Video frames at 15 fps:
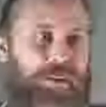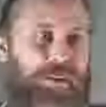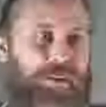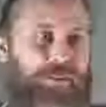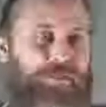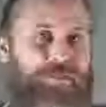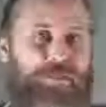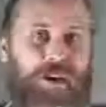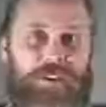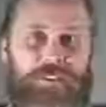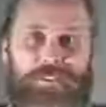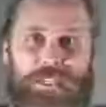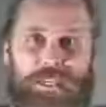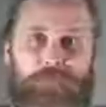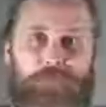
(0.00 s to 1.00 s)
in a far
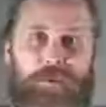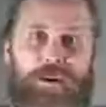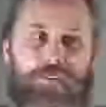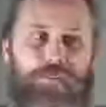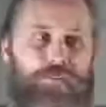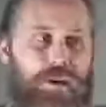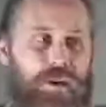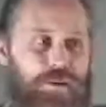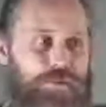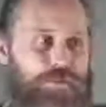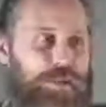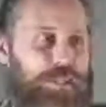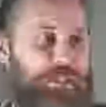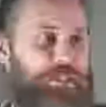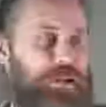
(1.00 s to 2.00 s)
deeper, a far
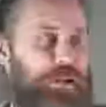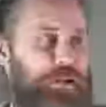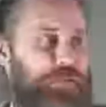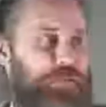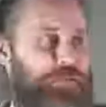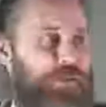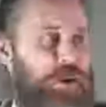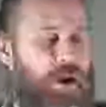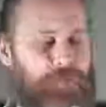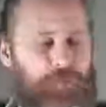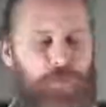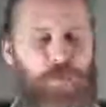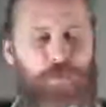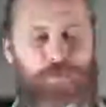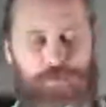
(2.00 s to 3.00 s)
greater, and a far
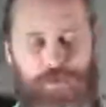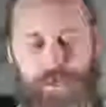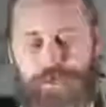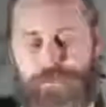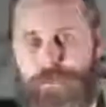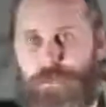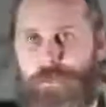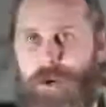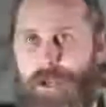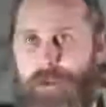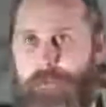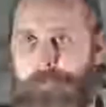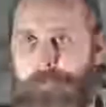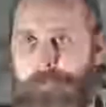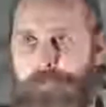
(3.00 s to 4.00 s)
more faithful way.
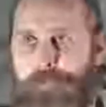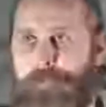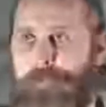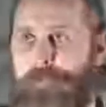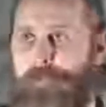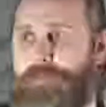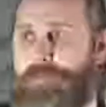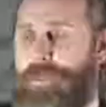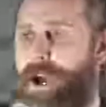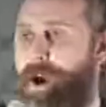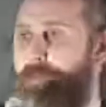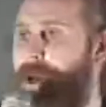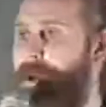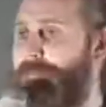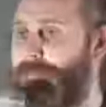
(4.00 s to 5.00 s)

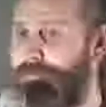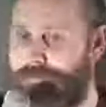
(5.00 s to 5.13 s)
Amen.